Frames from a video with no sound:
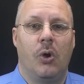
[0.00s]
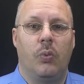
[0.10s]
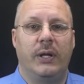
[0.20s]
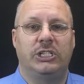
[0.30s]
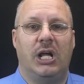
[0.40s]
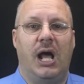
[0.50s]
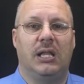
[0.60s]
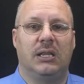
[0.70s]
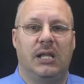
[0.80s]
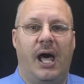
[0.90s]
which
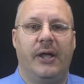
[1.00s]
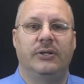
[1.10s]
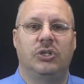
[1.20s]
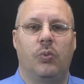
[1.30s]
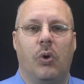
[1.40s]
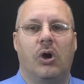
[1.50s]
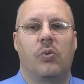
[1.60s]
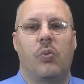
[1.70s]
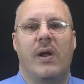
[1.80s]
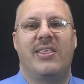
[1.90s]
allow you to work
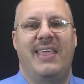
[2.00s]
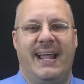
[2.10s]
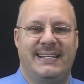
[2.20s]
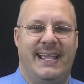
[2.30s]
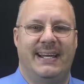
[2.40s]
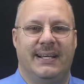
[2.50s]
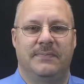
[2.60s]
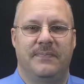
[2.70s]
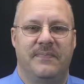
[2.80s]
with that data.